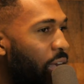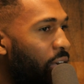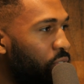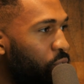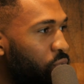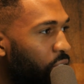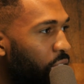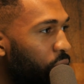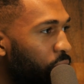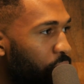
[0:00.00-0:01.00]
have you
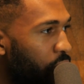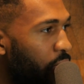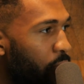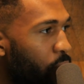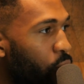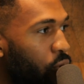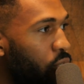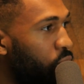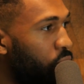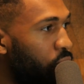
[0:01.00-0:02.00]
tailor for them, or